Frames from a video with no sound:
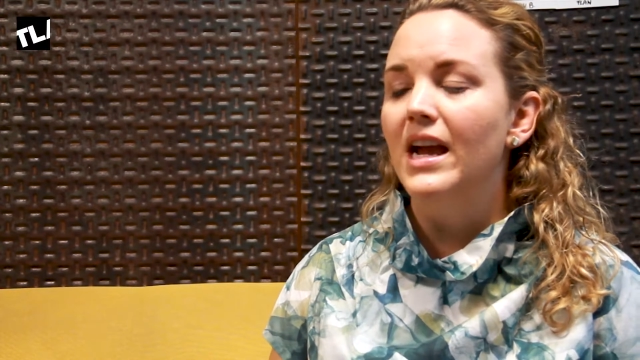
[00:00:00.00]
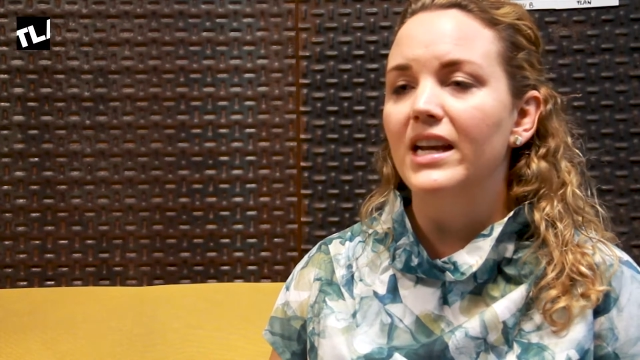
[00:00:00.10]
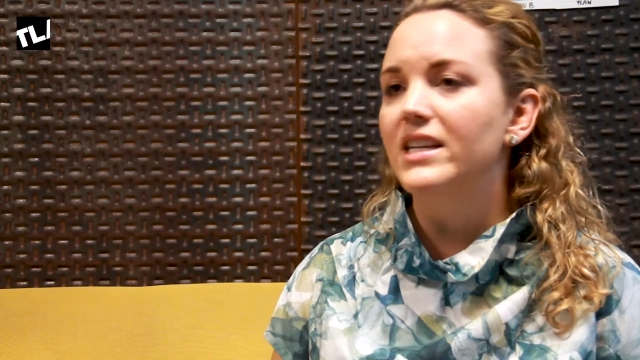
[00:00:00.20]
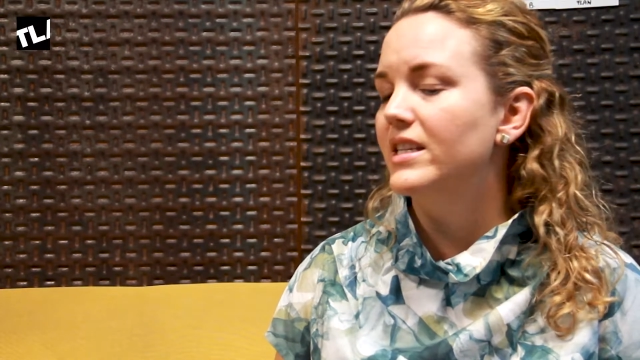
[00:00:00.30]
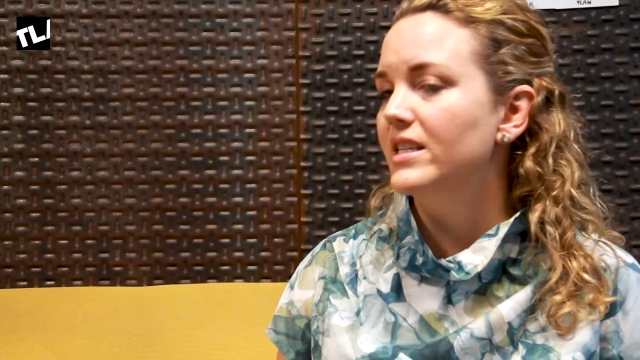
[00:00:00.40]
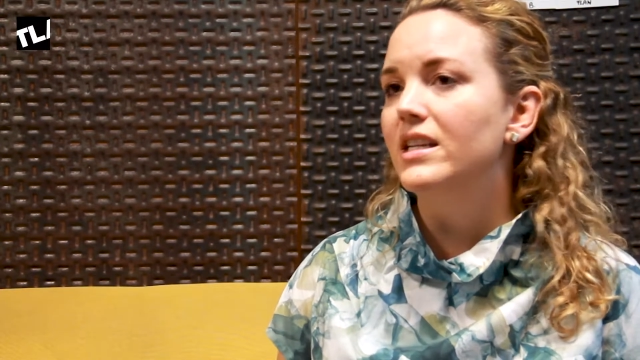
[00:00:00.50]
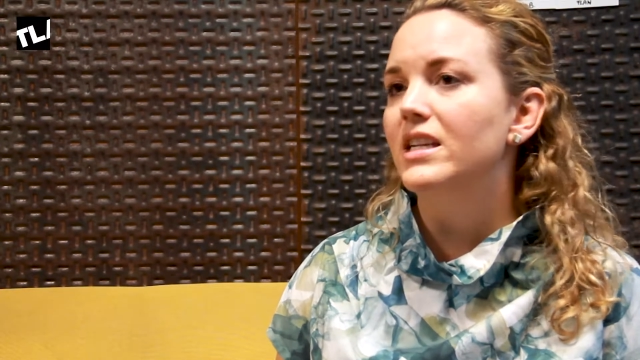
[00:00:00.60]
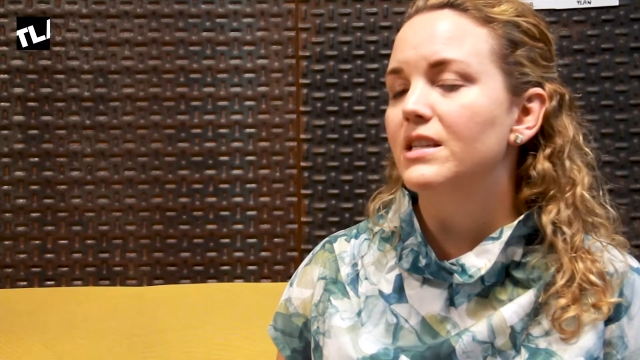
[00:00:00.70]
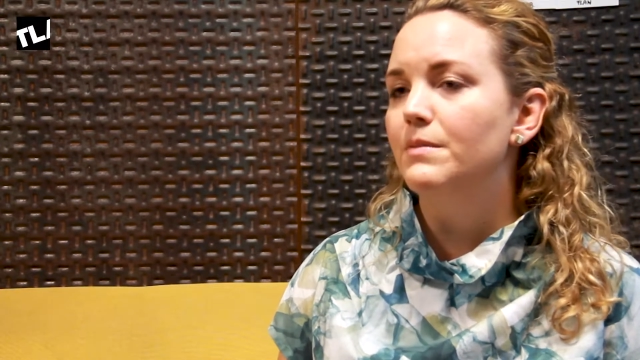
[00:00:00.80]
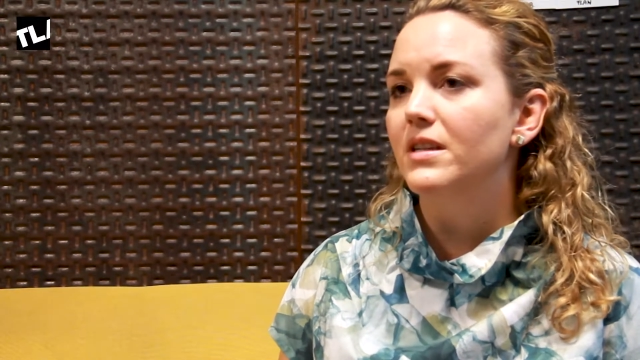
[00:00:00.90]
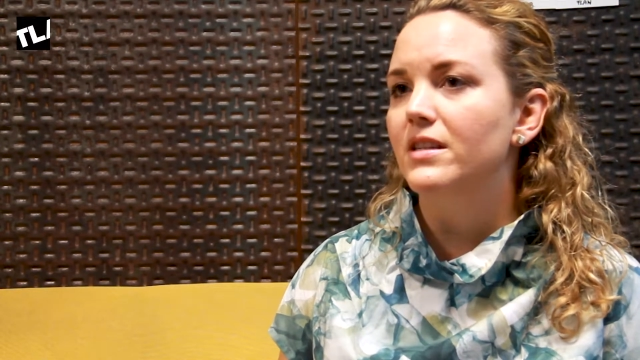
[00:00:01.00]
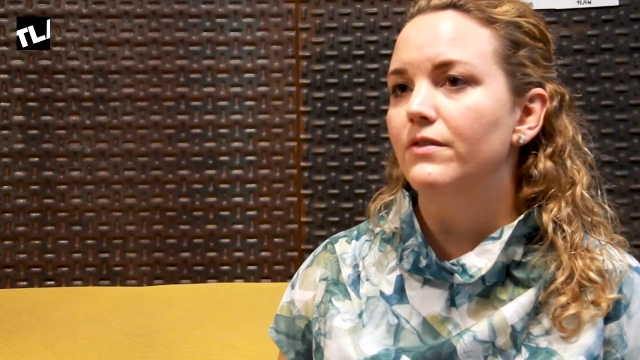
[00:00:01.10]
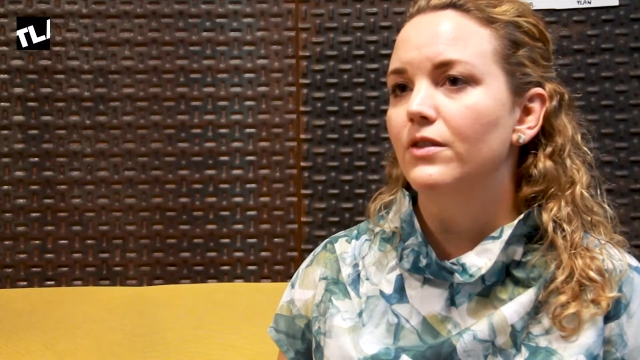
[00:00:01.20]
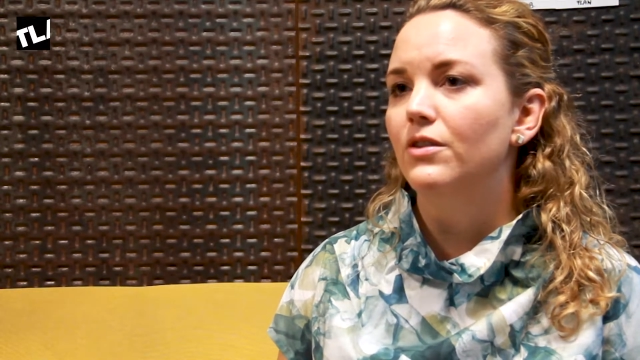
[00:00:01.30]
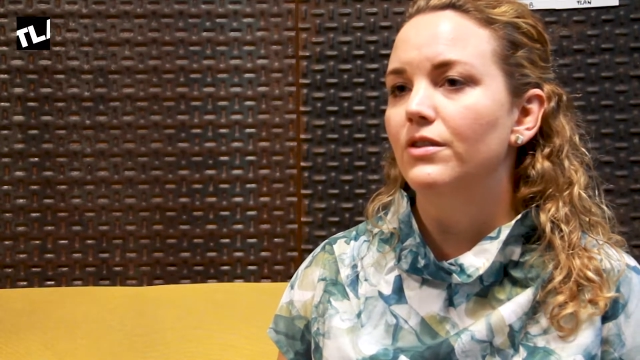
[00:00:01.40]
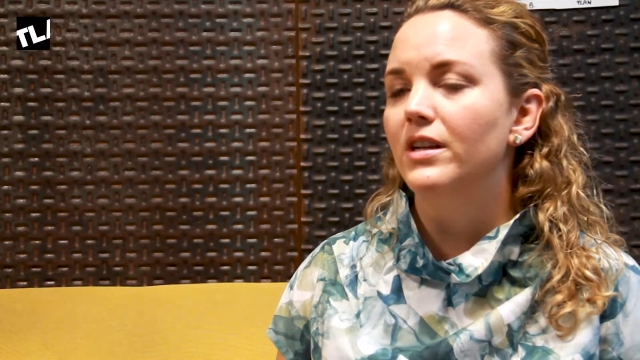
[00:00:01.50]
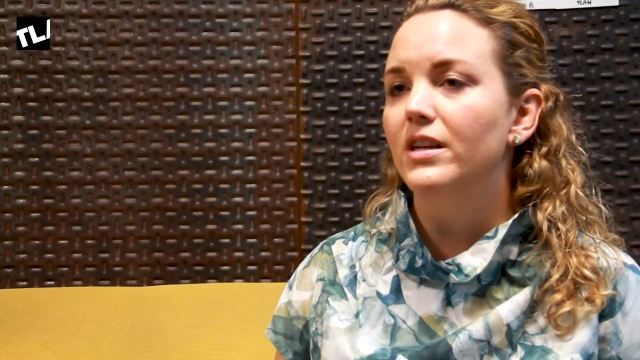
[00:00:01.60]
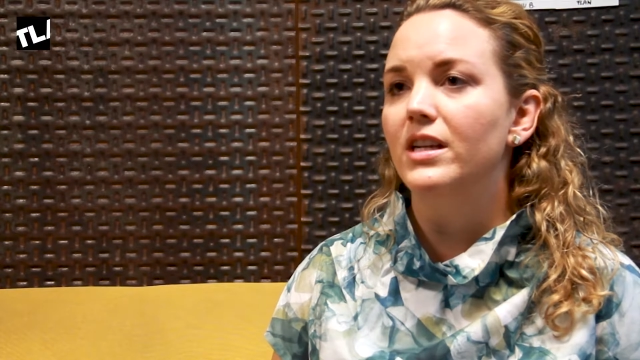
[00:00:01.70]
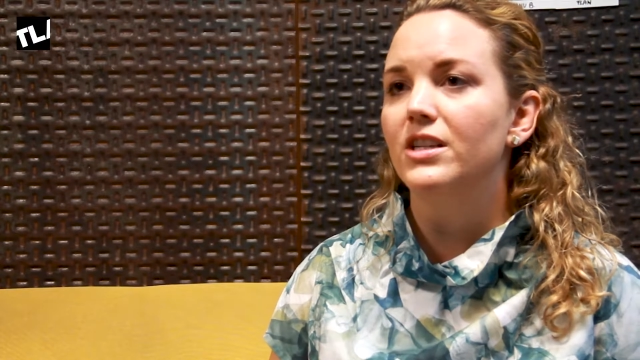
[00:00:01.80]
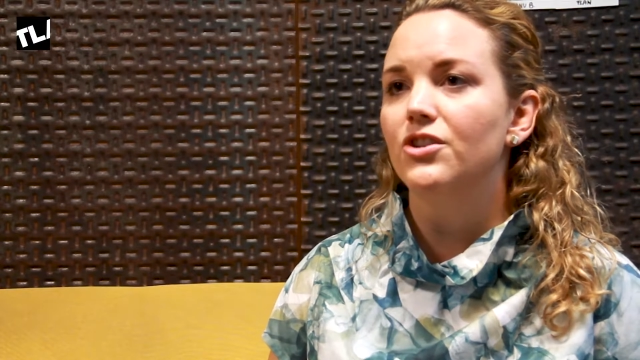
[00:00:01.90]
And it doesn't need to be difficult.
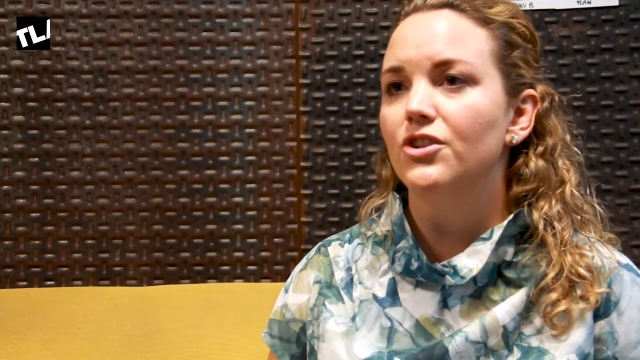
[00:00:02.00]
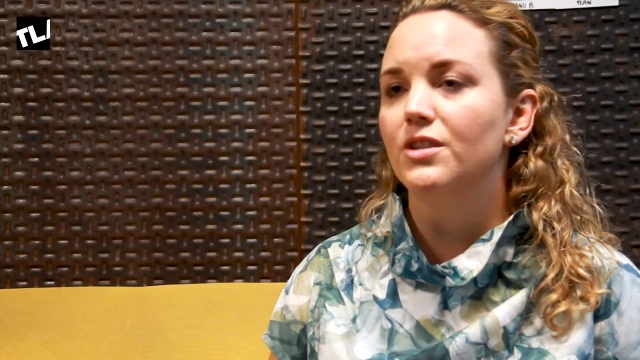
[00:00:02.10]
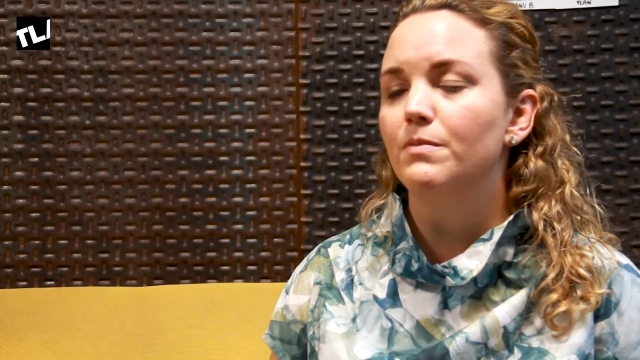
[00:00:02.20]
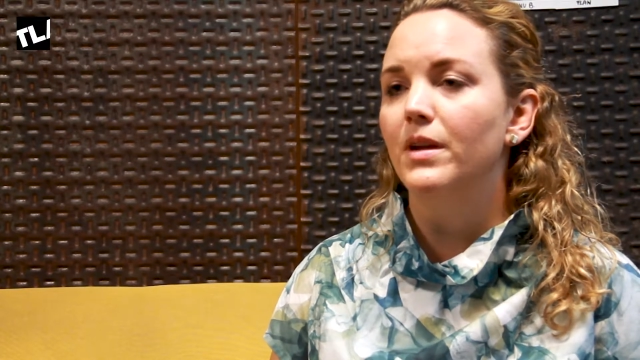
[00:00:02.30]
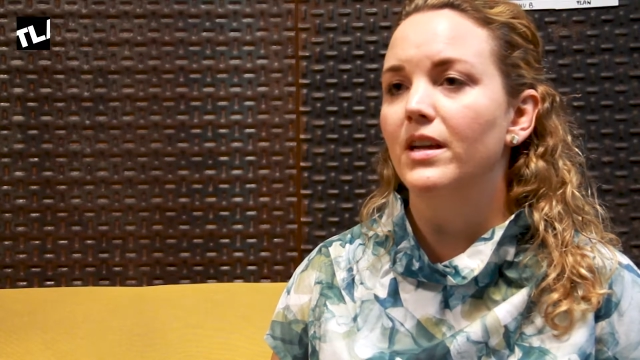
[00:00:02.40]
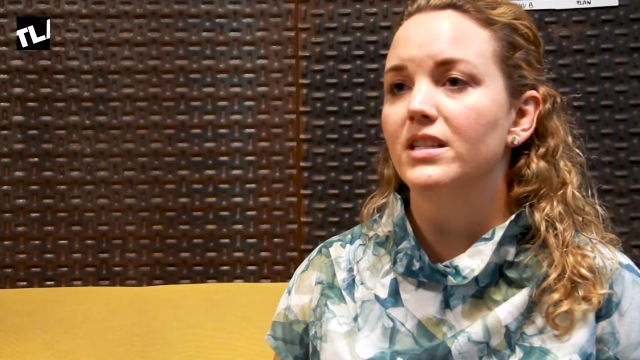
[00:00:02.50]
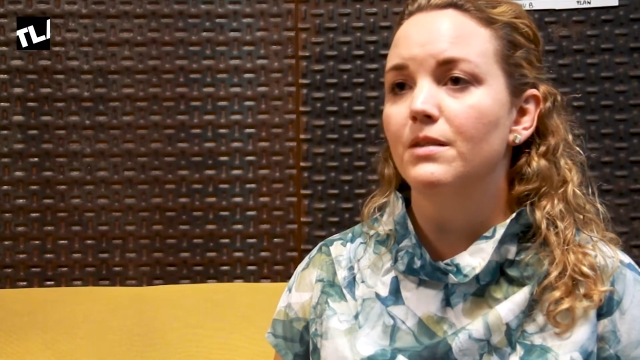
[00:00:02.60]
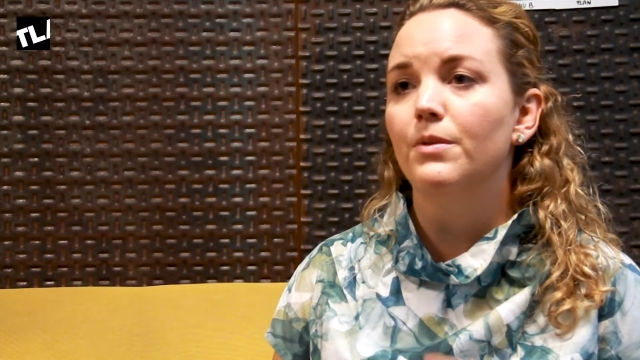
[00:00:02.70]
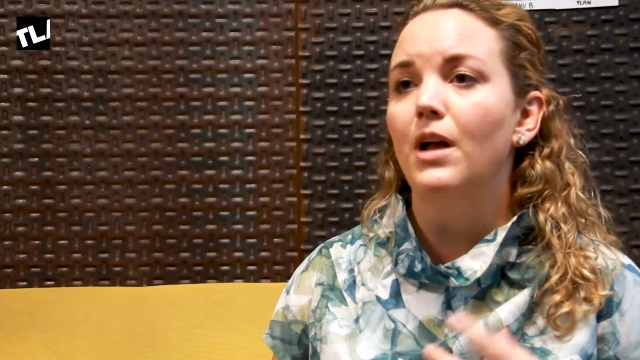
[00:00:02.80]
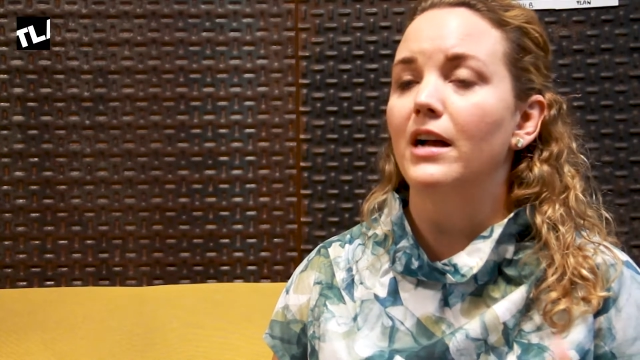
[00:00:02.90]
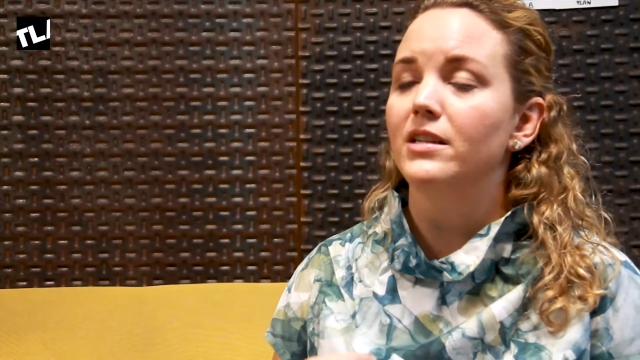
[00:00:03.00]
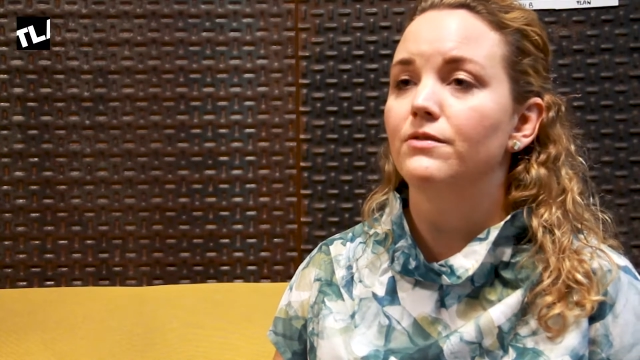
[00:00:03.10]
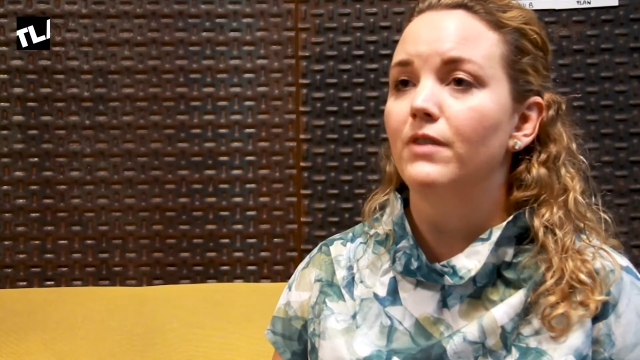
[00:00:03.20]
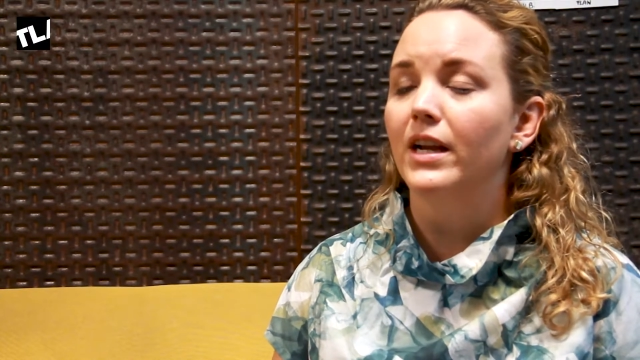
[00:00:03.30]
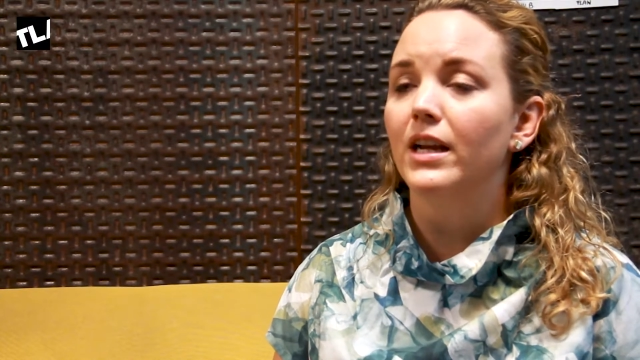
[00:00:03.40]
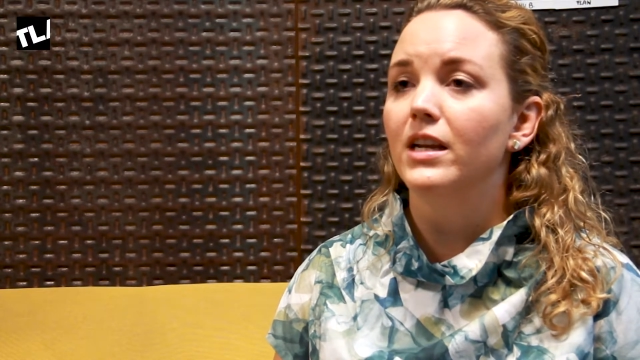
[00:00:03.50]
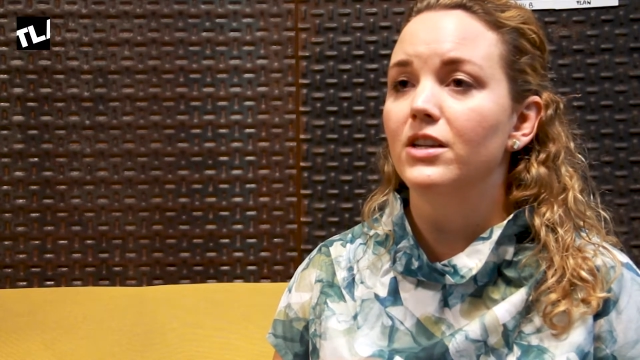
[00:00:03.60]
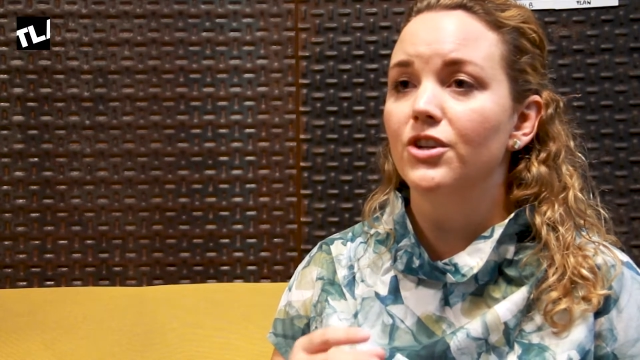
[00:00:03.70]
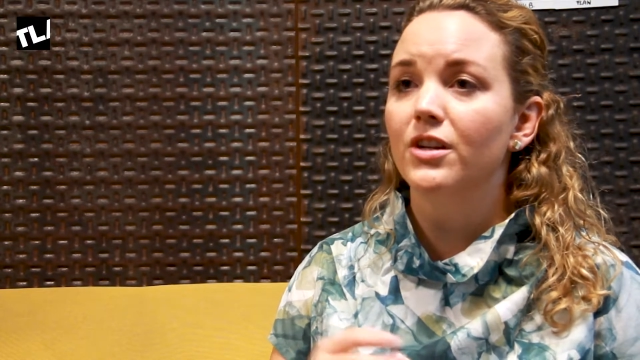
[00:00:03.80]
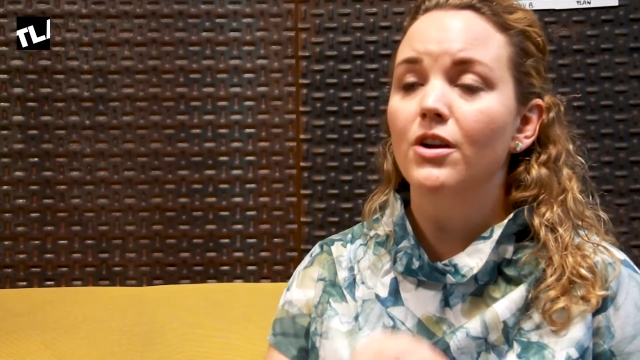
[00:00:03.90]
It needs to just be a simple act of
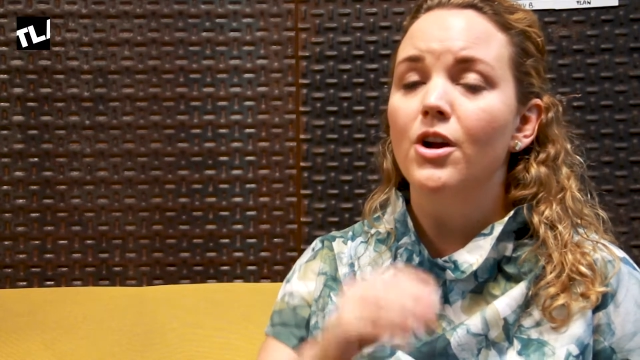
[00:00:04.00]
recognition